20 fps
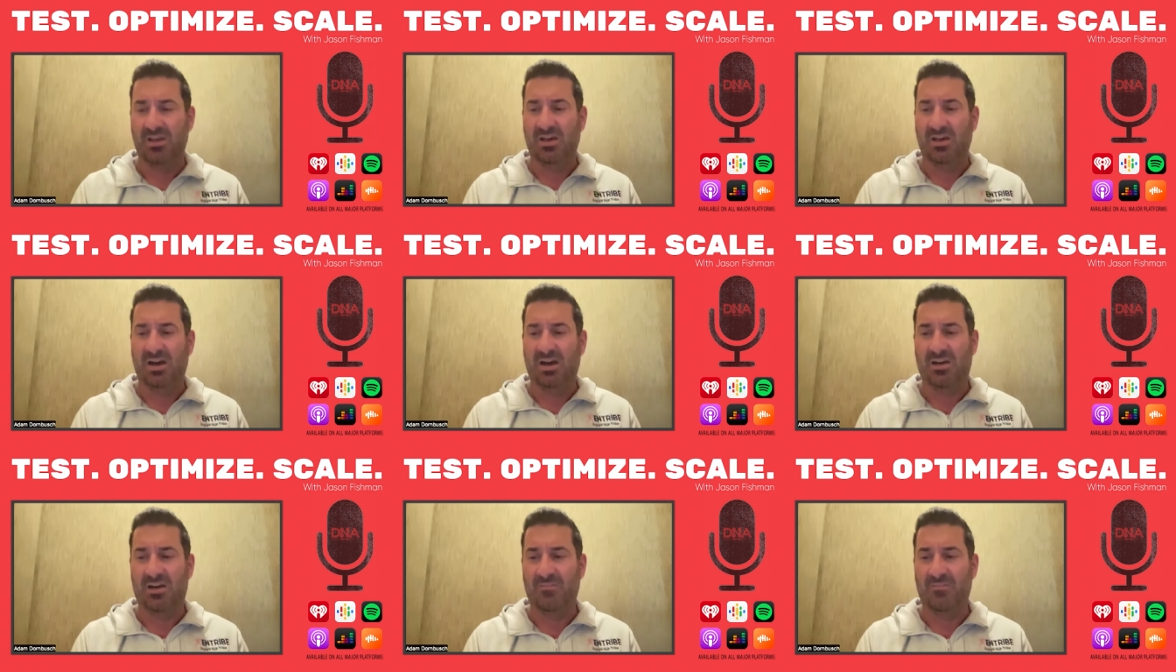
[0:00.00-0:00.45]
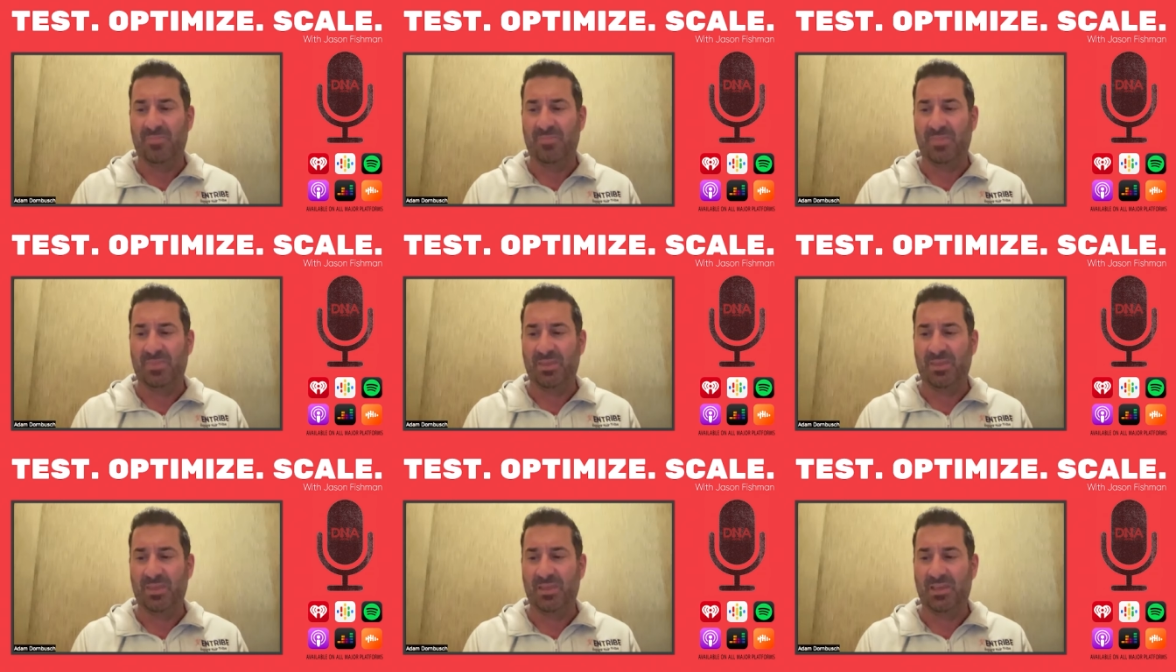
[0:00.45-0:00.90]
Um,
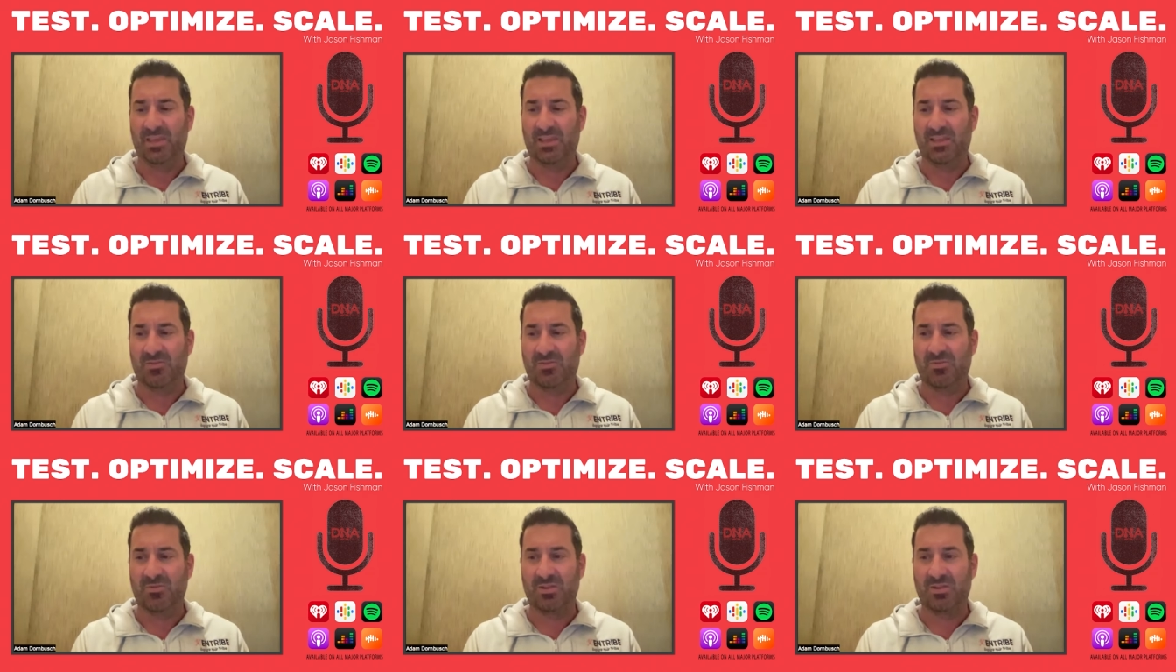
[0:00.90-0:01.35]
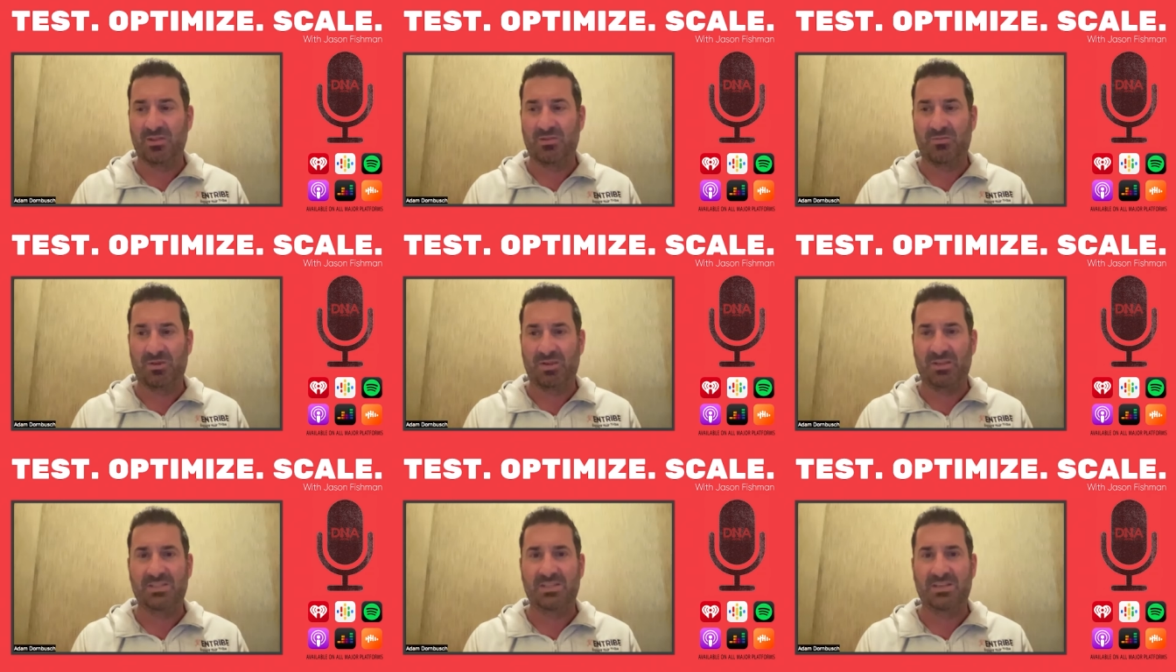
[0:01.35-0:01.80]
and they're really
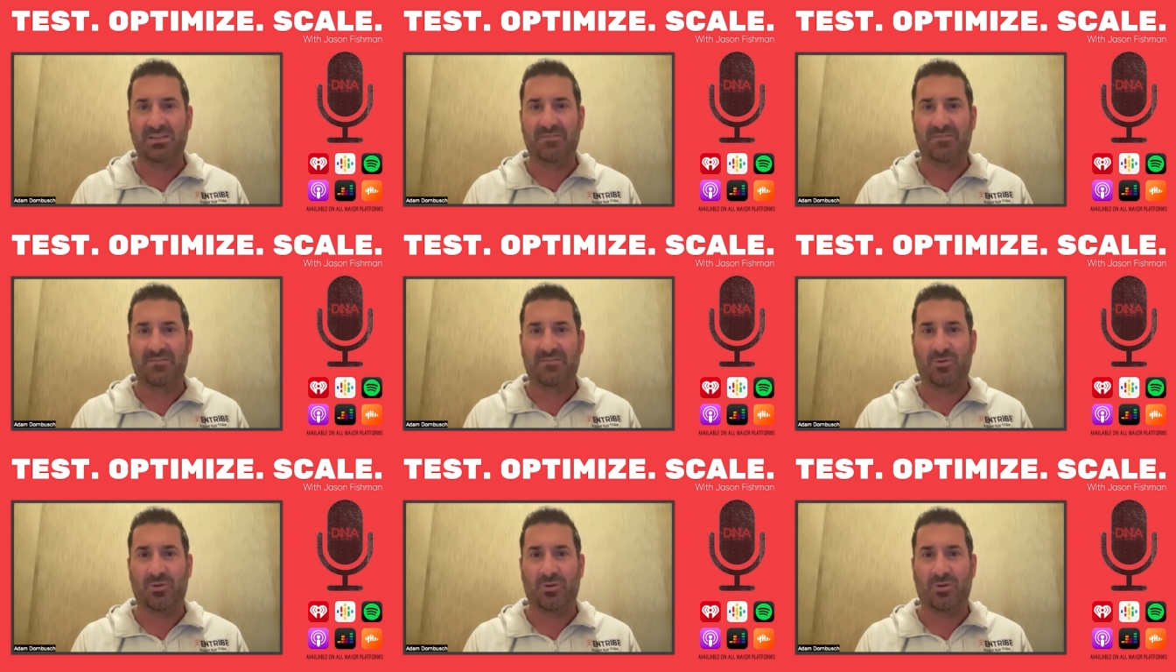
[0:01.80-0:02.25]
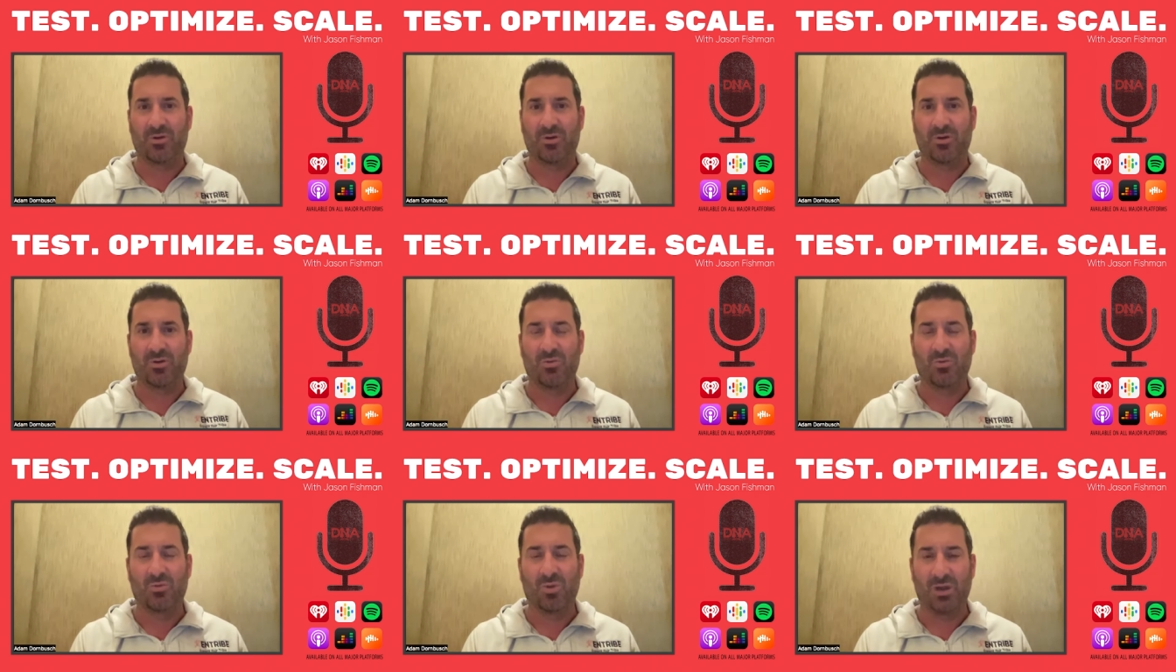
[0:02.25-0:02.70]
reaching for
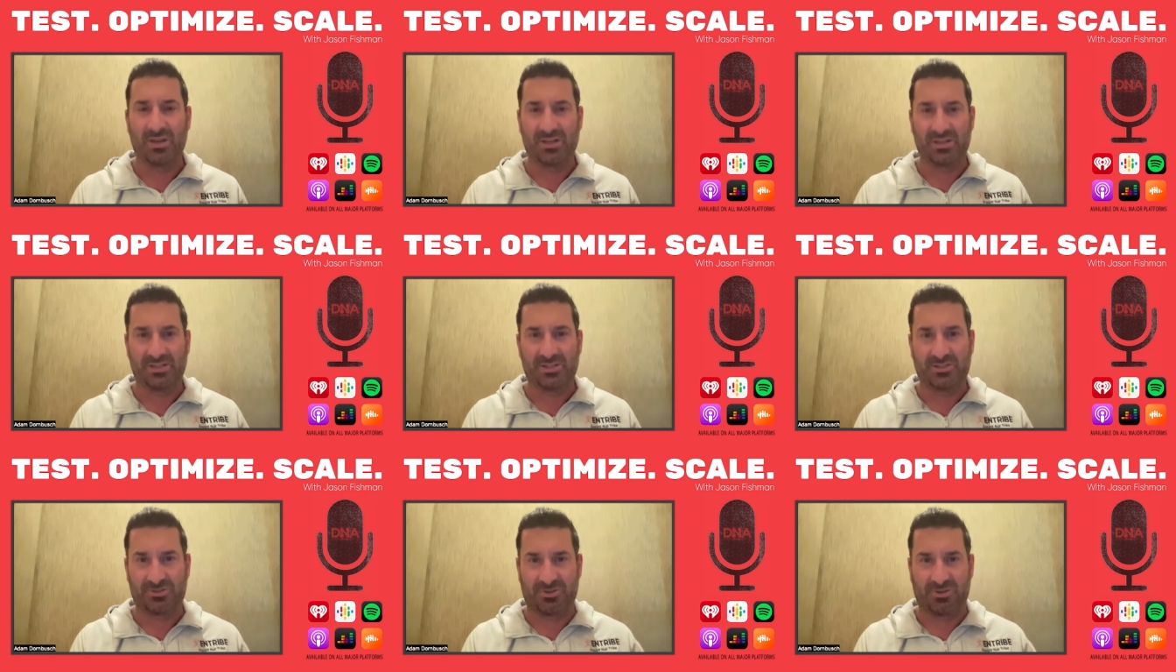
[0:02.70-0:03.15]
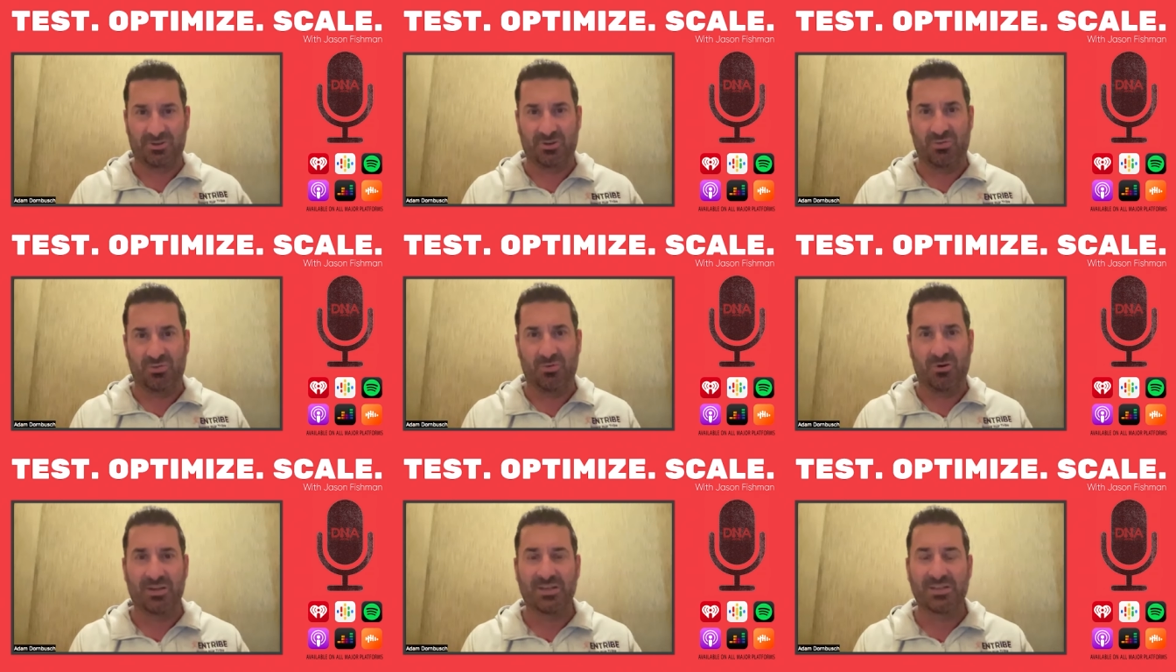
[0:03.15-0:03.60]
what is true,
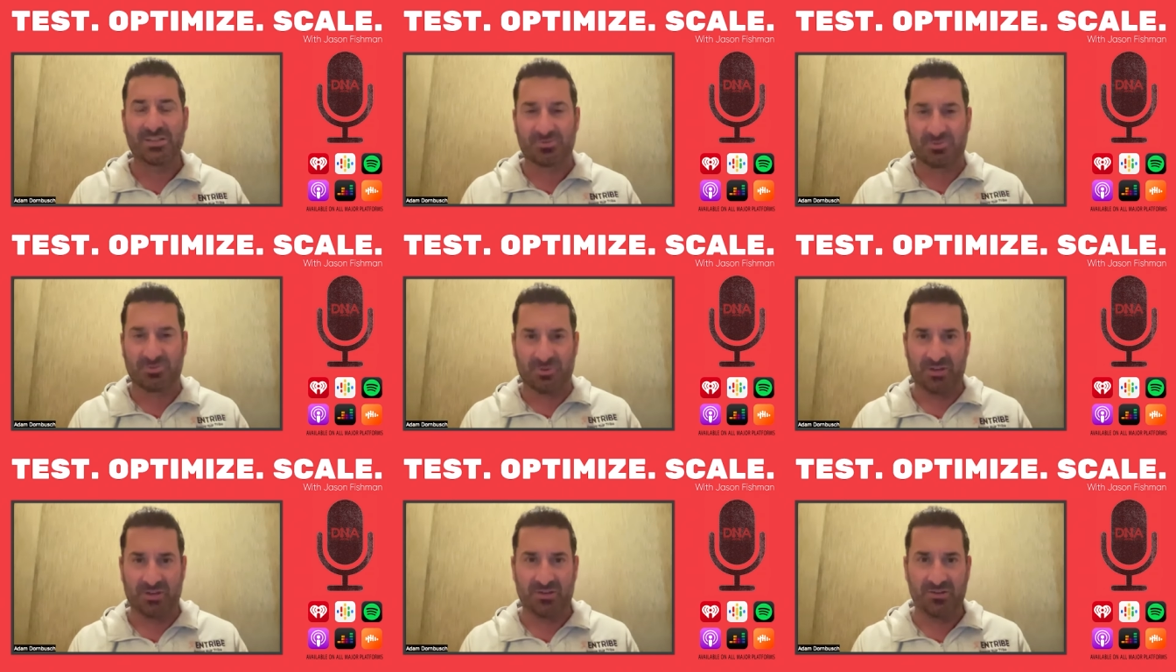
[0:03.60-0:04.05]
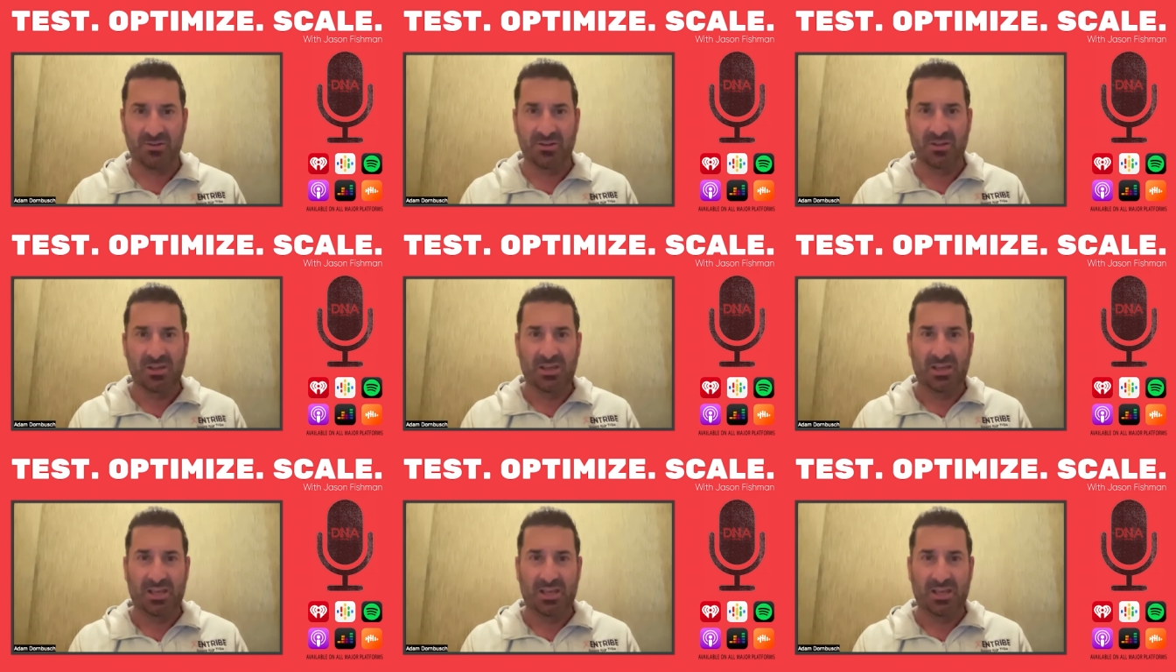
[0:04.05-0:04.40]
what is real.